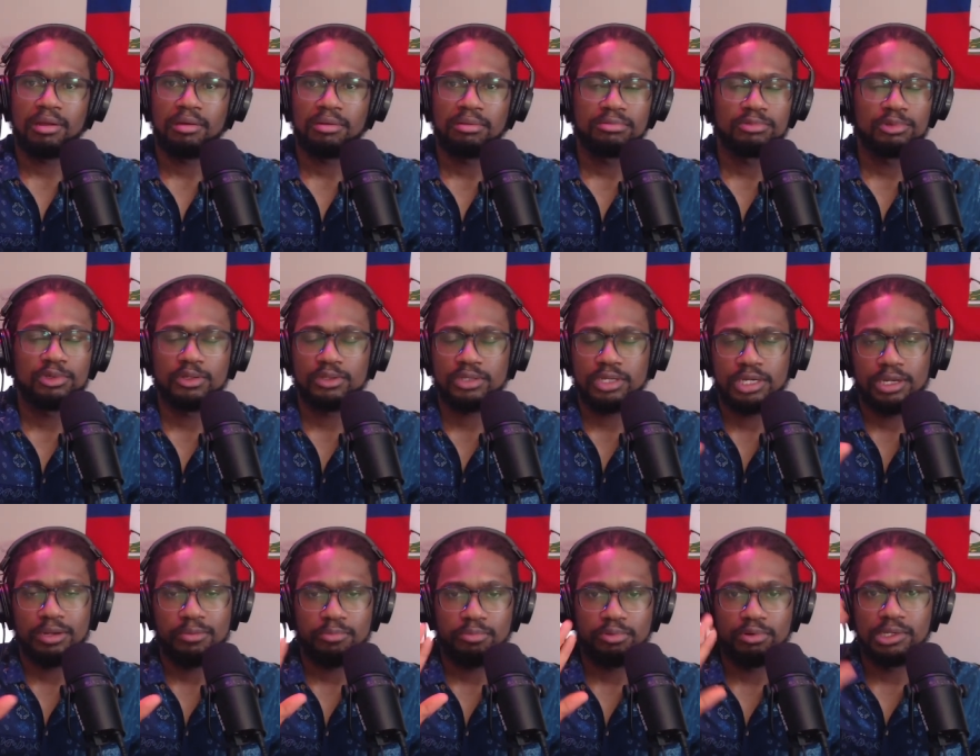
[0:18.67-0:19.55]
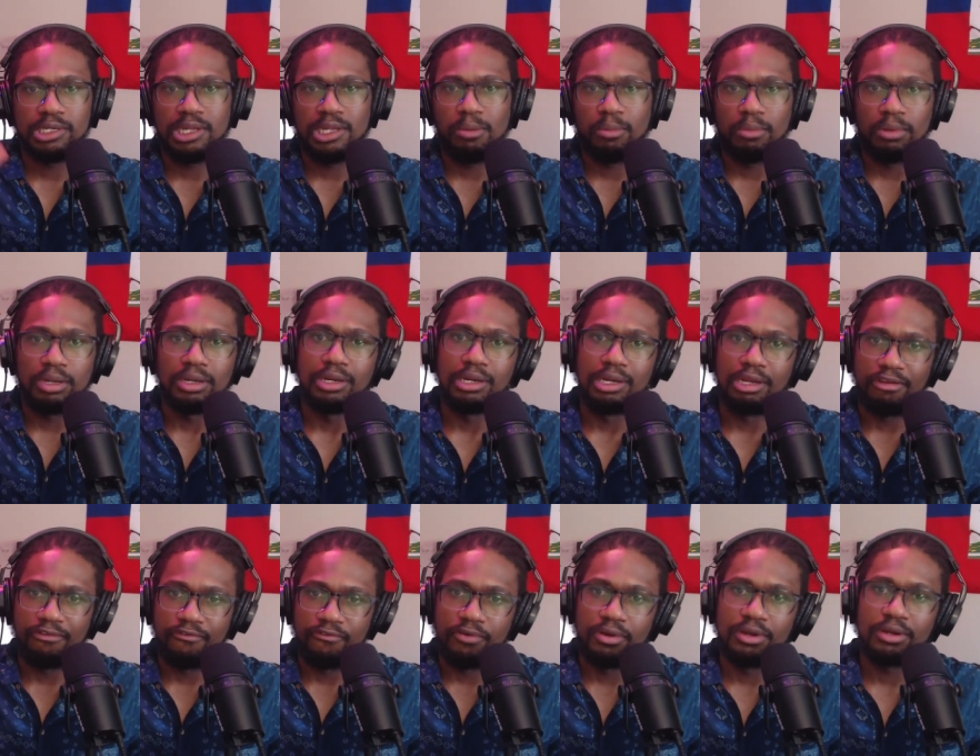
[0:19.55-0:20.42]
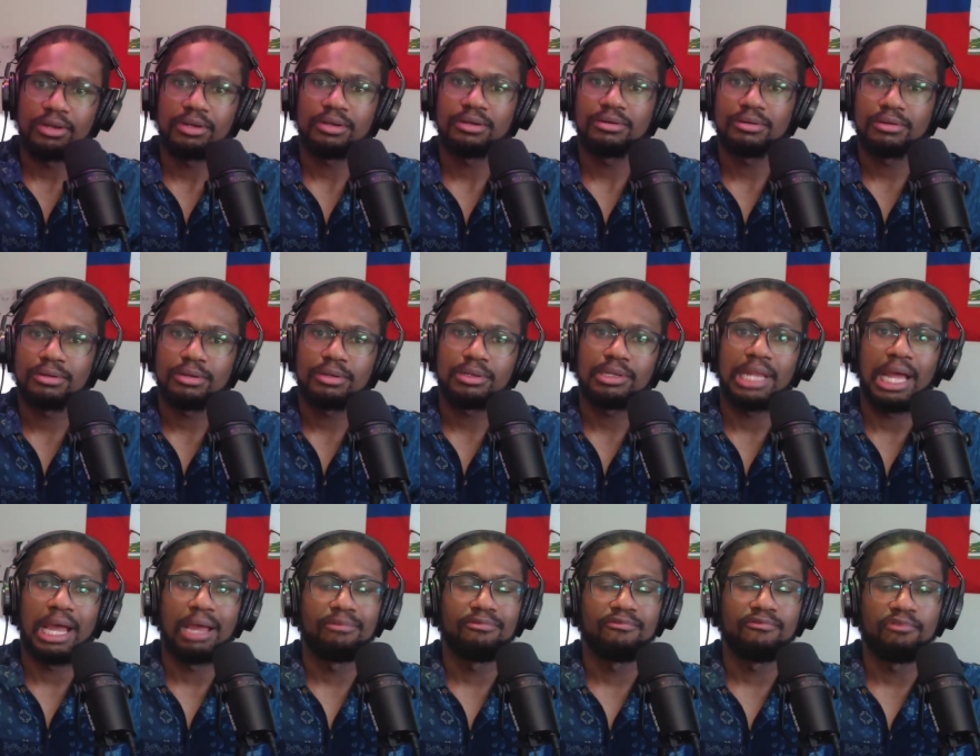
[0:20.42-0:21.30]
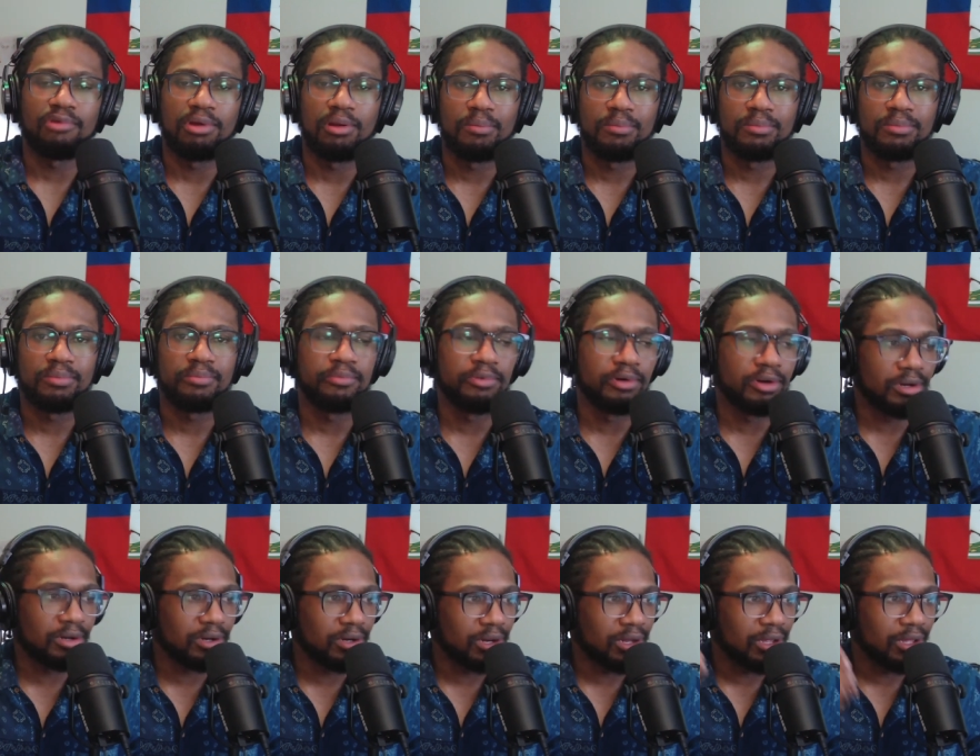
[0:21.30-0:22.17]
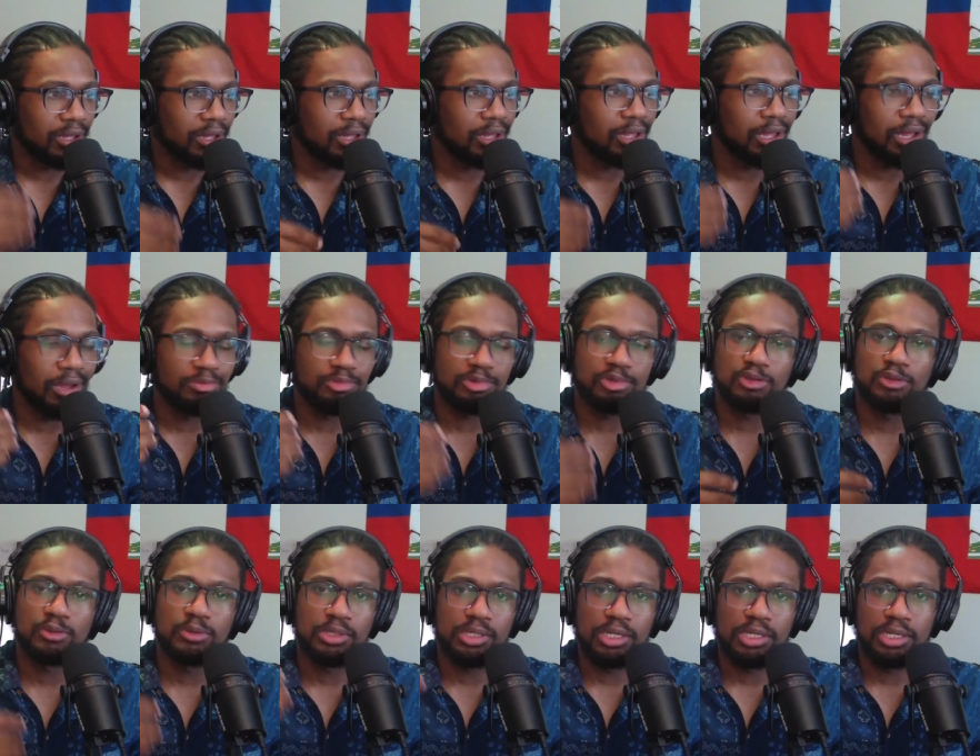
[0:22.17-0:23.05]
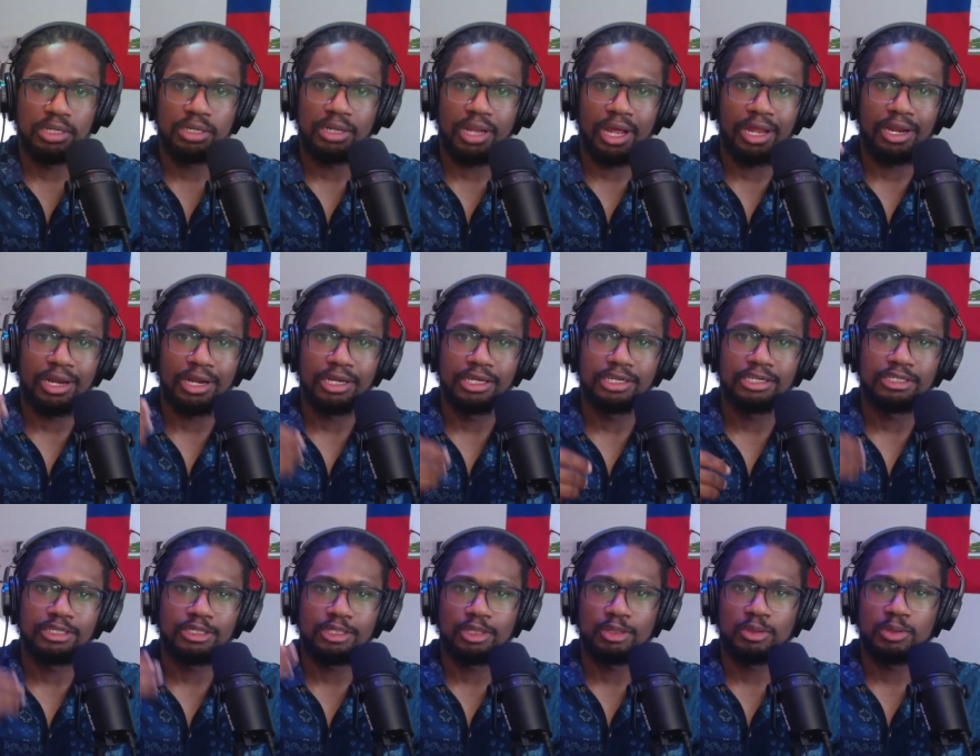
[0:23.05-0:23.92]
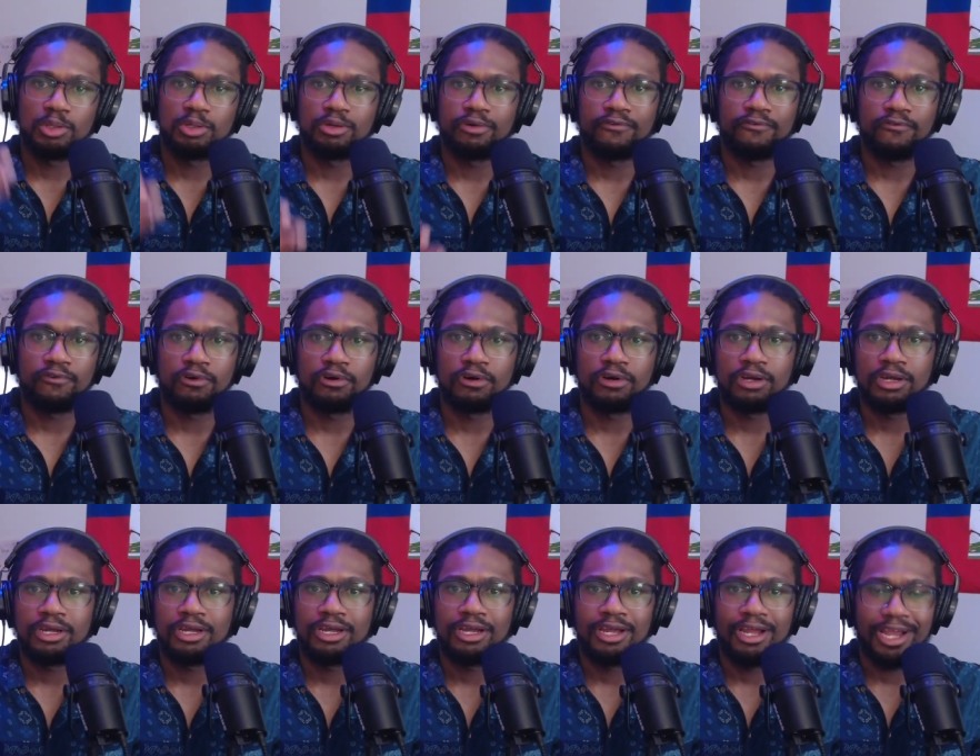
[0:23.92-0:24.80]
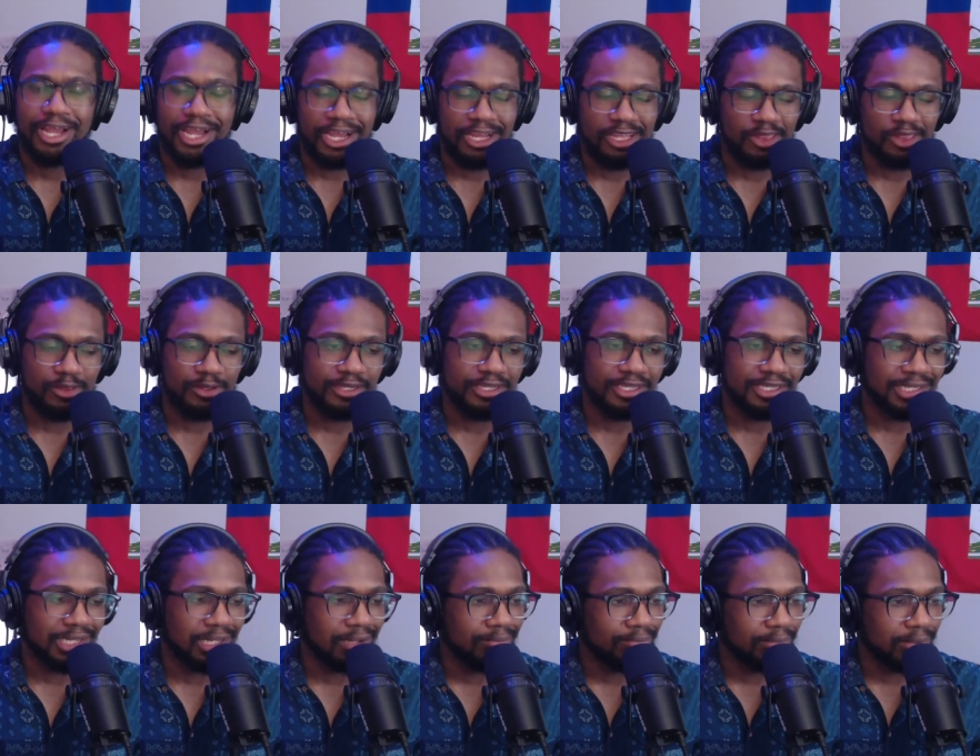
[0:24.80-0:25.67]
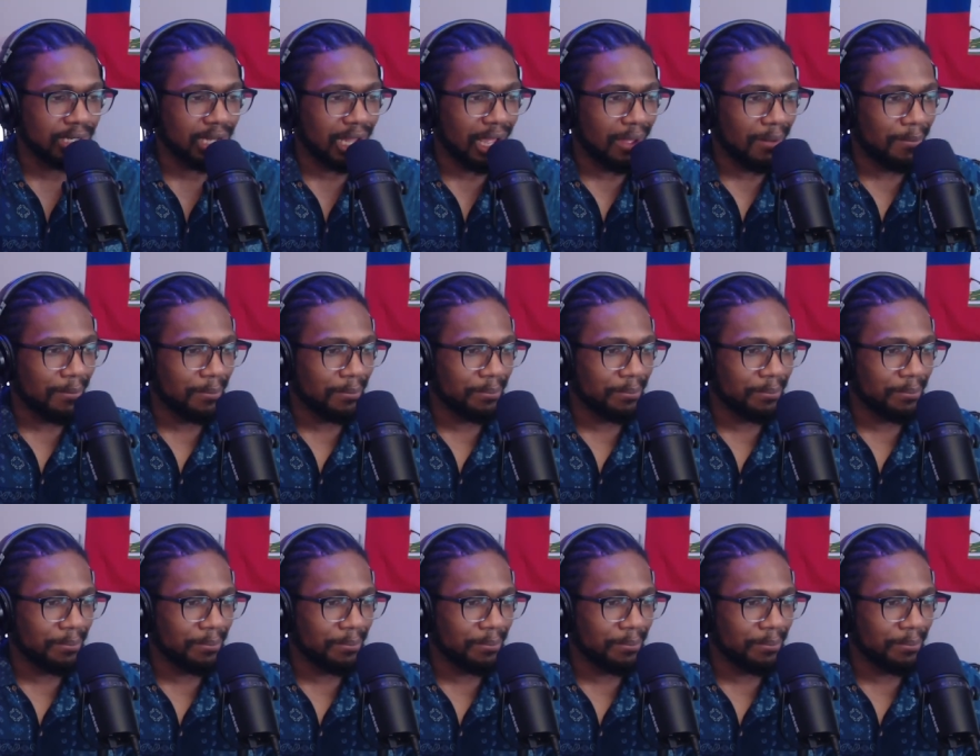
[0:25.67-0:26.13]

i'm just gonna put them in different time frame but i'm just doing at least three or four at the same time